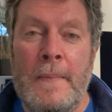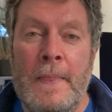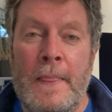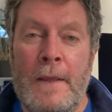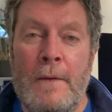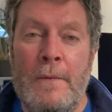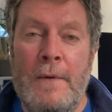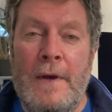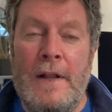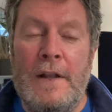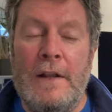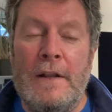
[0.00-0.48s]

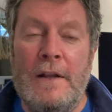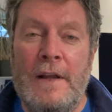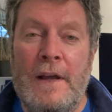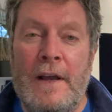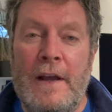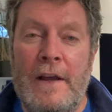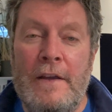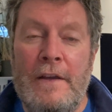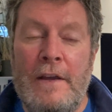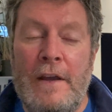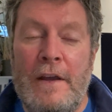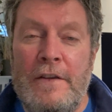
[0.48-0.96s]
Well,
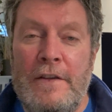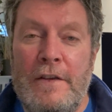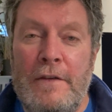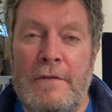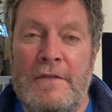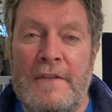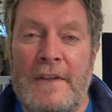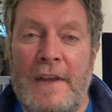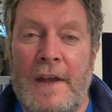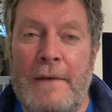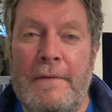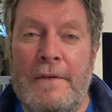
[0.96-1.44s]
I
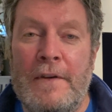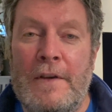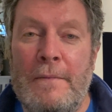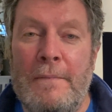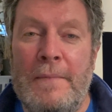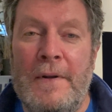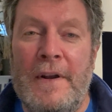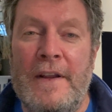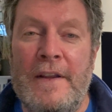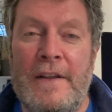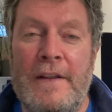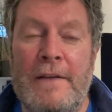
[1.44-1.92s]
used to have a
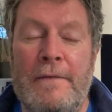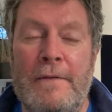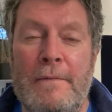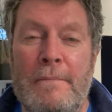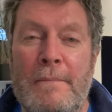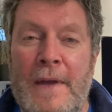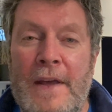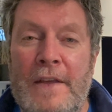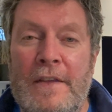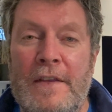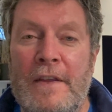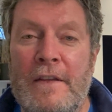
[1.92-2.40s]
completely different
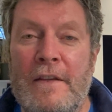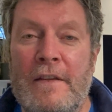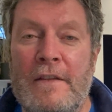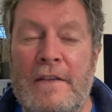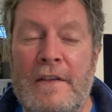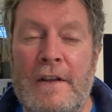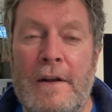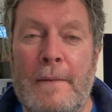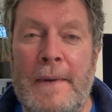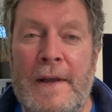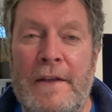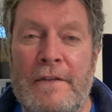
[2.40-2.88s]
method
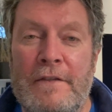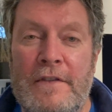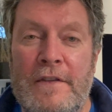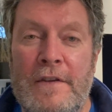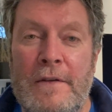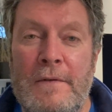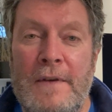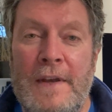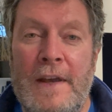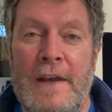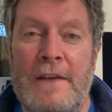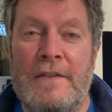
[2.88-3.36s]
until about
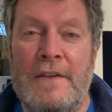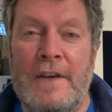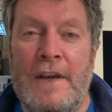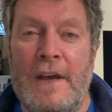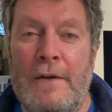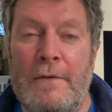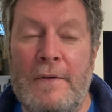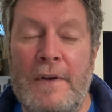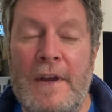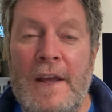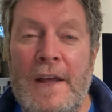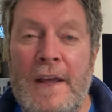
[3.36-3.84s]
2 years
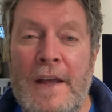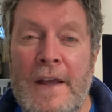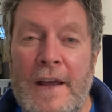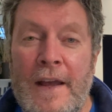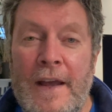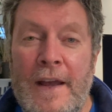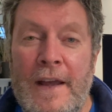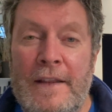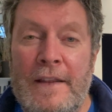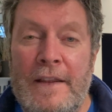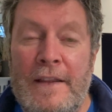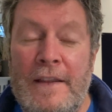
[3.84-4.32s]
ago.
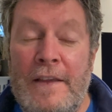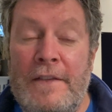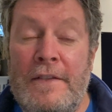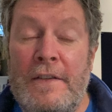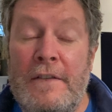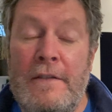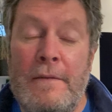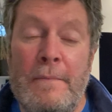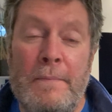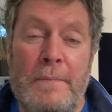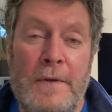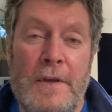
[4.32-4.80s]
And this
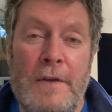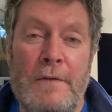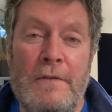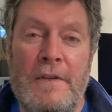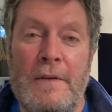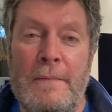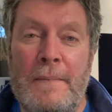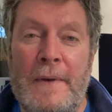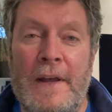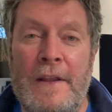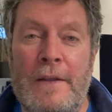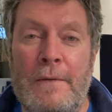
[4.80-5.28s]
is the
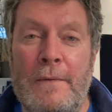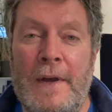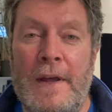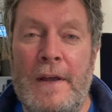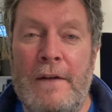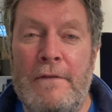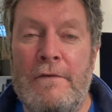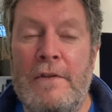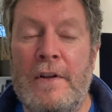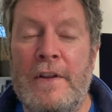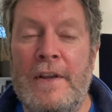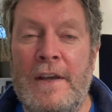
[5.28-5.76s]
beauty, by the way,
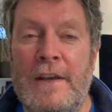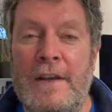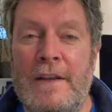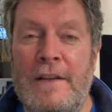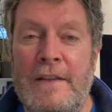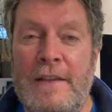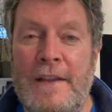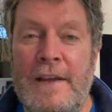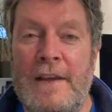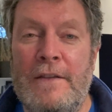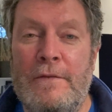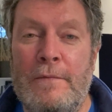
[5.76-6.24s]
of running
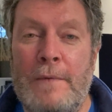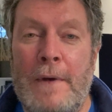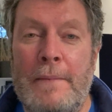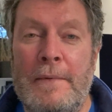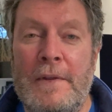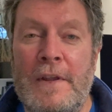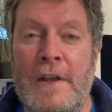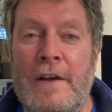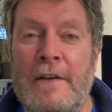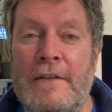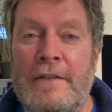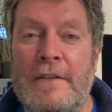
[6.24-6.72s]
these
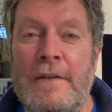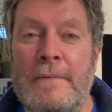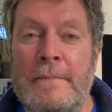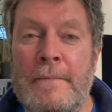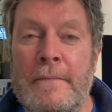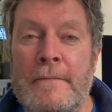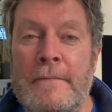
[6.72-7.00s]
webinars.